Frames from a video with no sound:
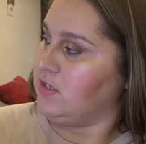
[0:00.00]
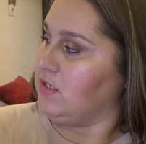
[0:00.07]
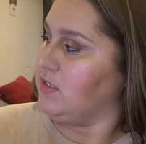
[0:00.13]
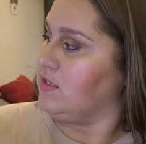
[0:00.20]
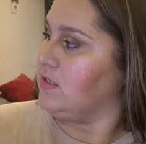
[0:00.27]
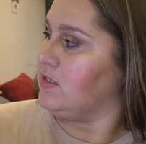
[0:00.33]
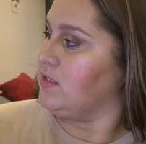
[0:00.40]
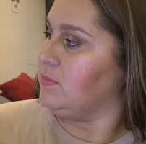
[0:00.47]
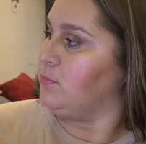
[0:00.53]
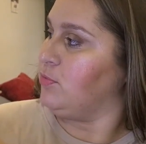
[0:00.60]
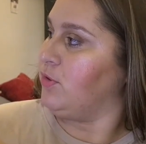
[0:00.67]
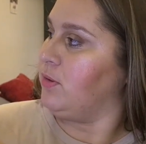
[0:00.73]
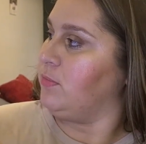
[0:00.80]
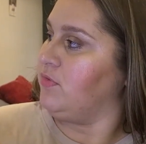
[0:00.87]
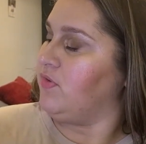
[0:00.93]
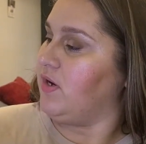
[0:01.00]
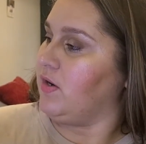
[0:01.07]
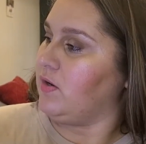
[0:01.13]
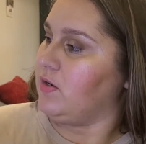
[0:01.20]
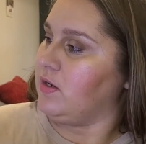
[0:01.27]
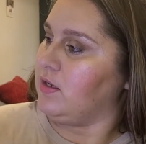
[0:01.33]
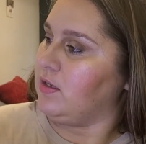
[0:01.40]
is
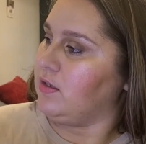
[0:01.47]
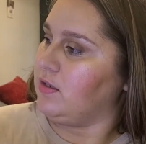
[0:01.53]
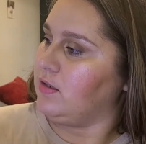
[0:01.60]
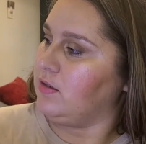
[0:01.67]
Primavera